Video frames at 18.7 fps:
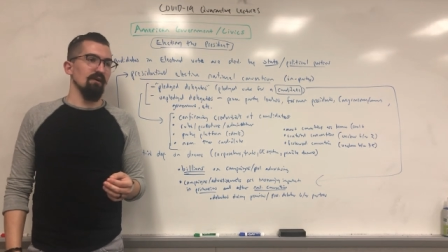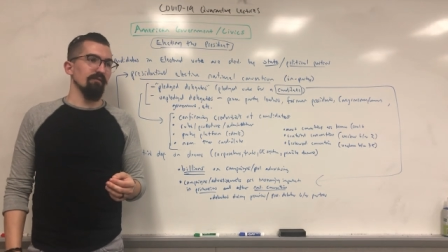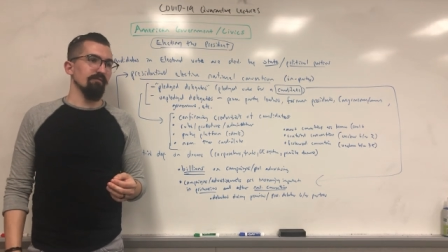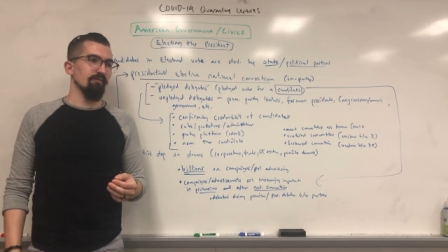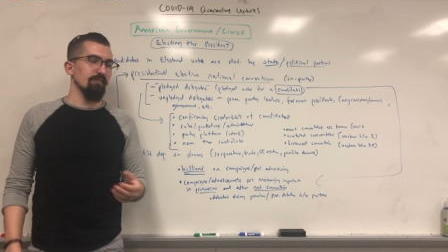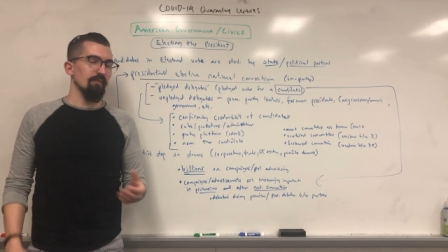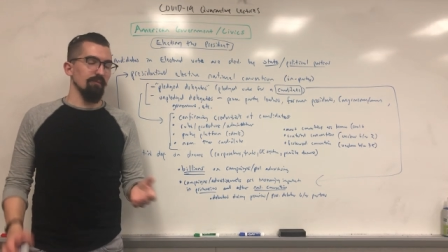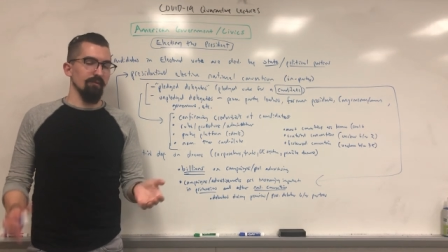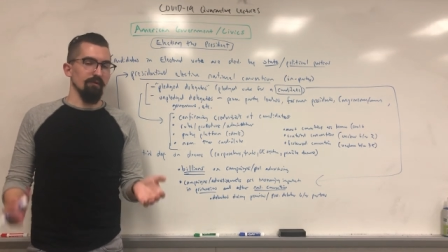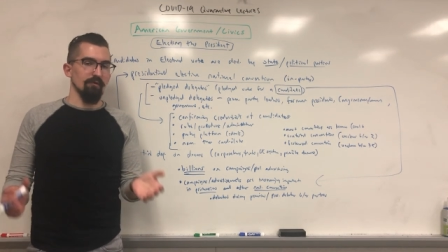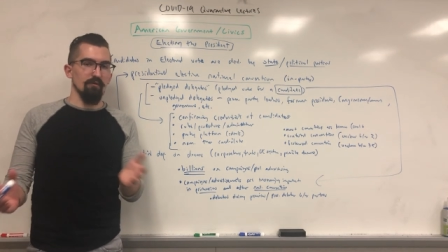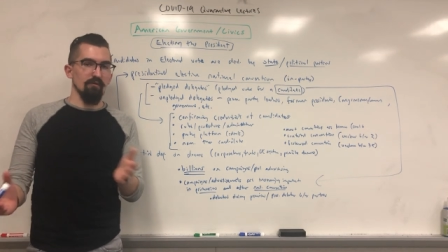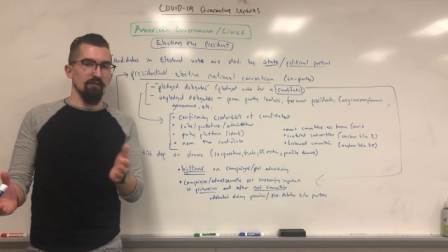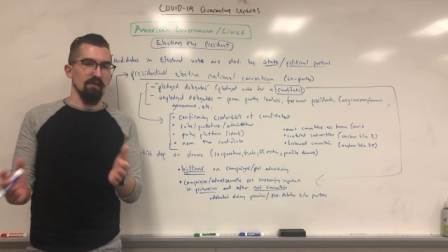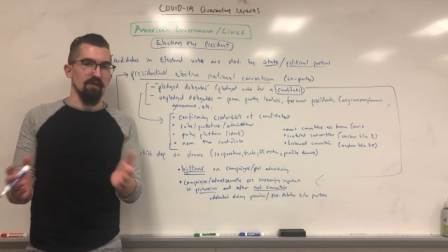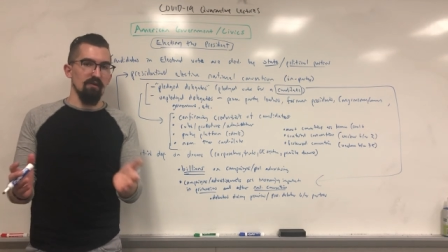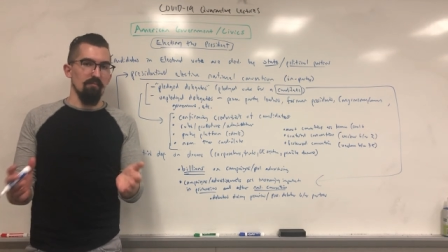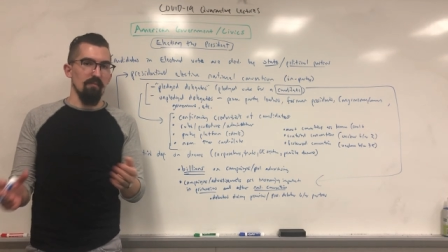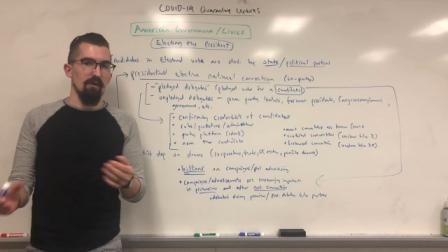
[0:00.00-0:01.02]
for people that are
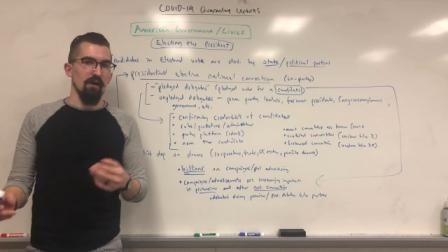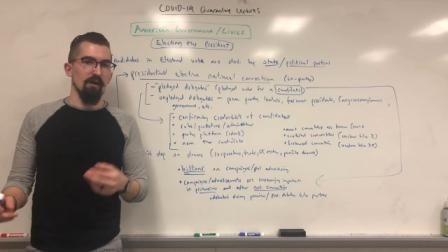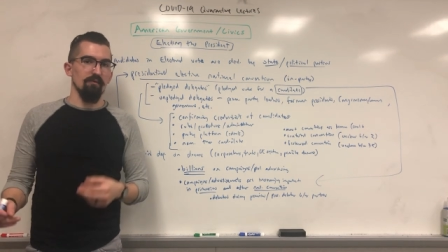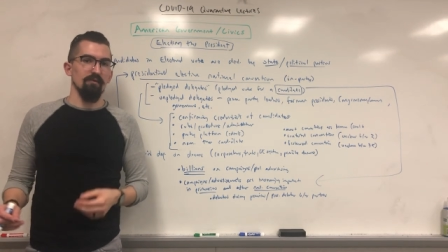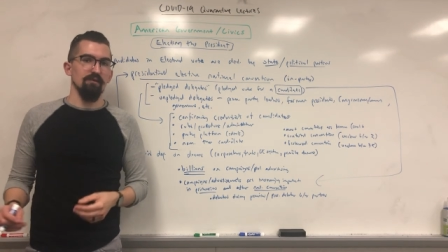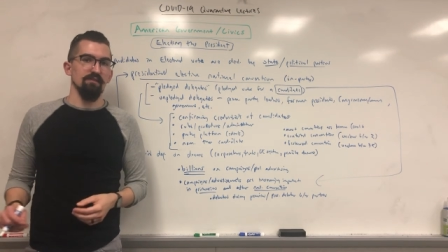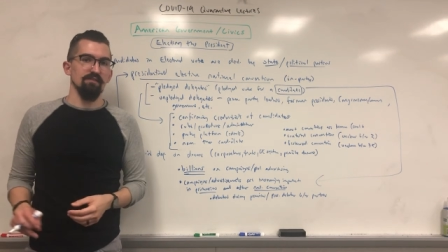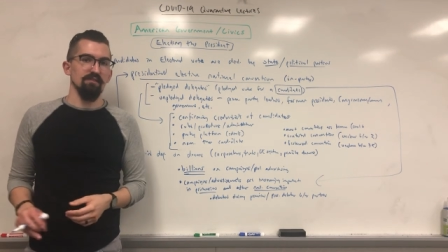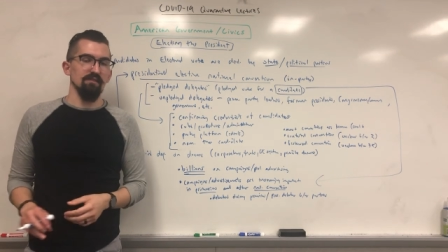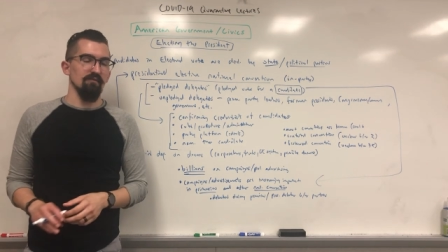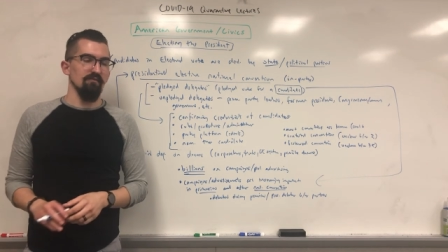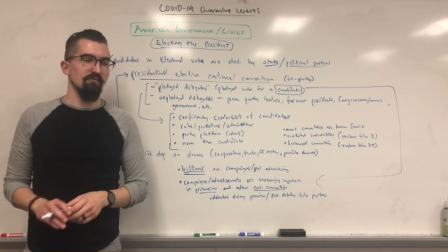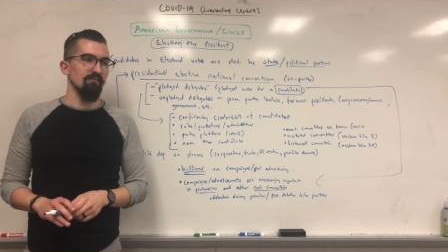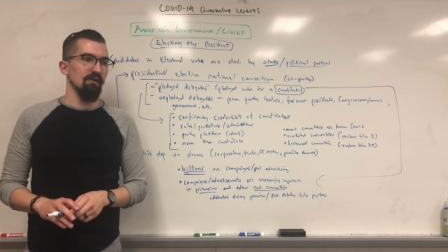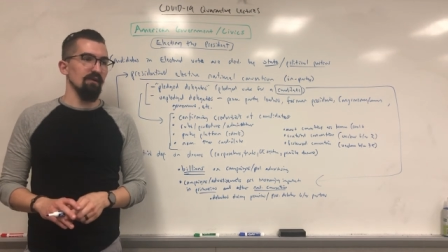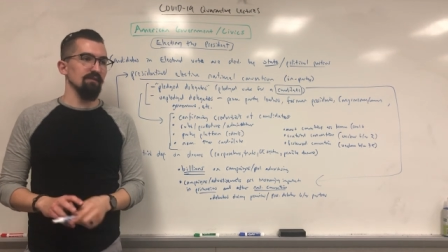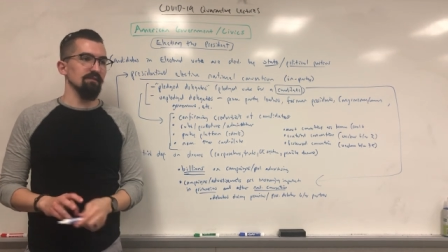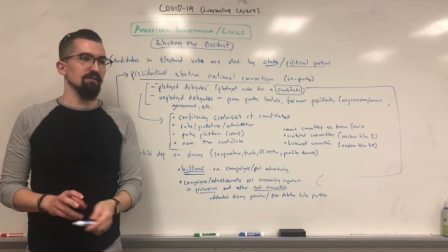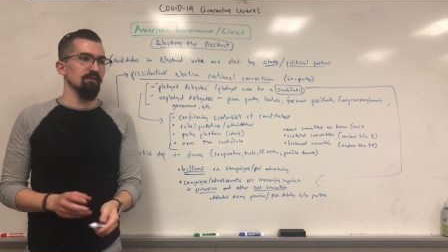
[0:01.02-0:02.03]
kind of moderate, sitting the
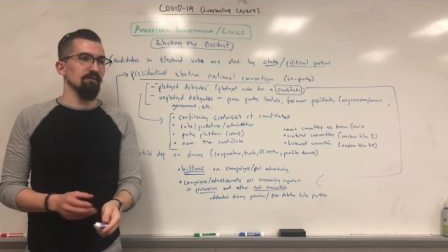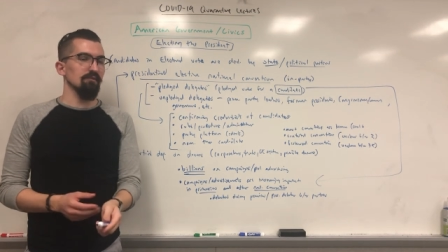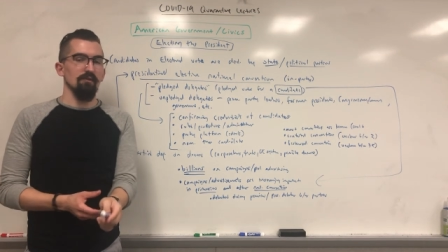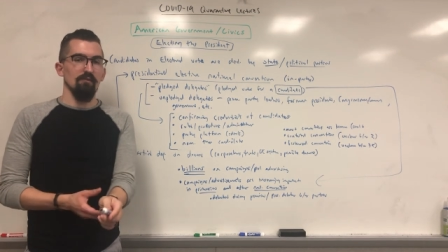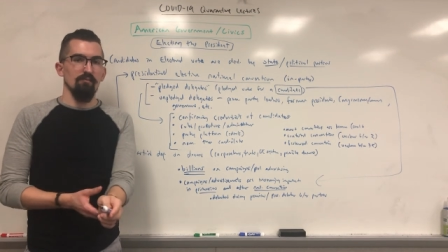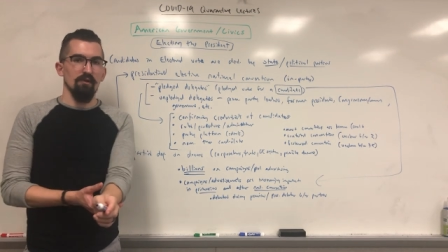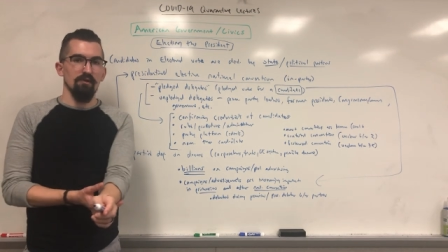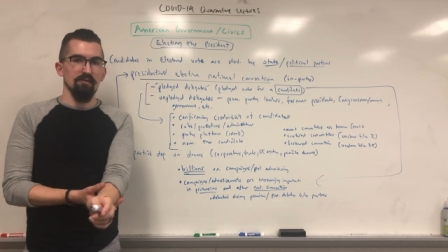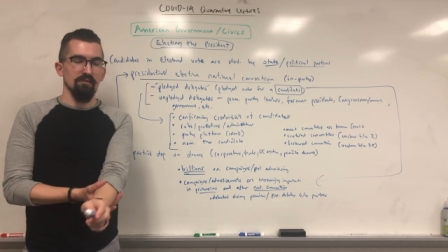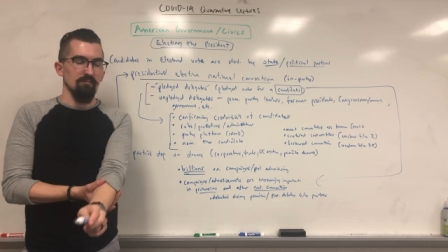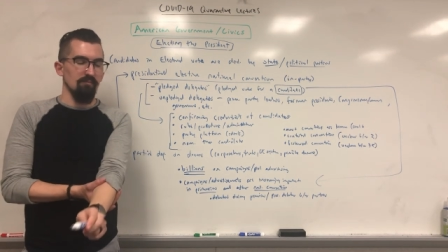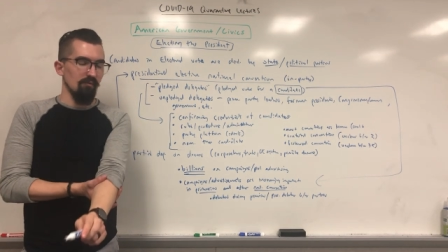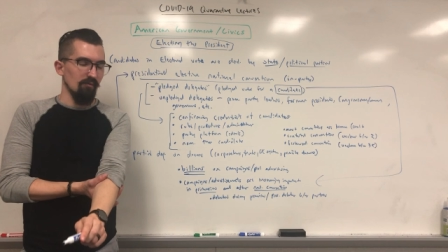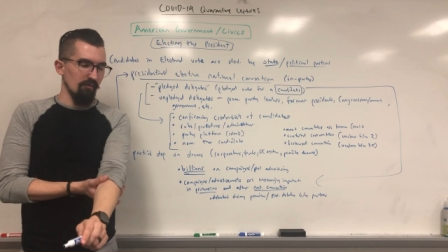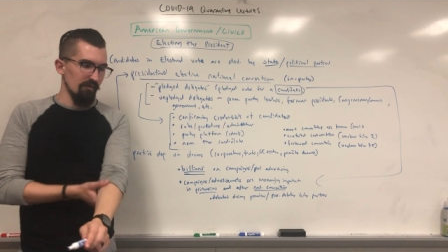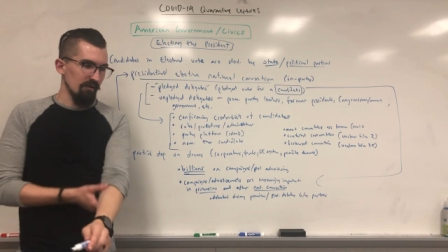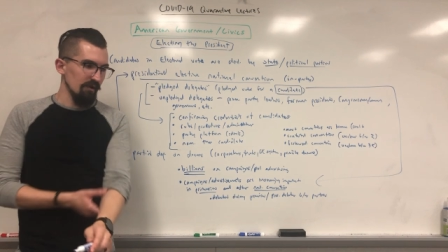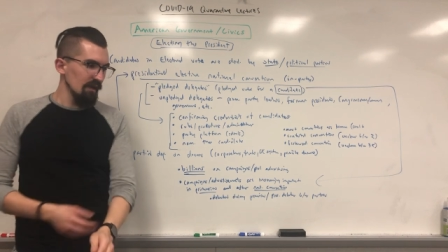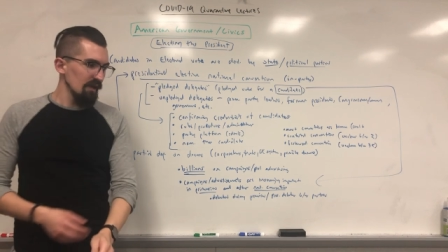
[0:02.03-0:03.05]
fence on who they want to
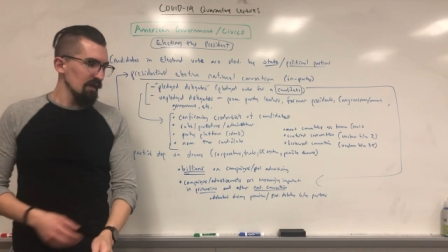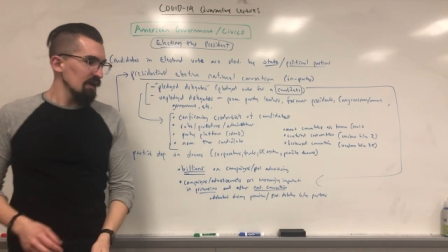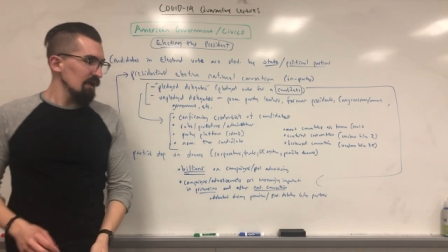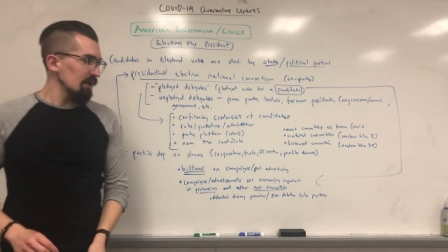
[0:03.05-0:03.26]
support.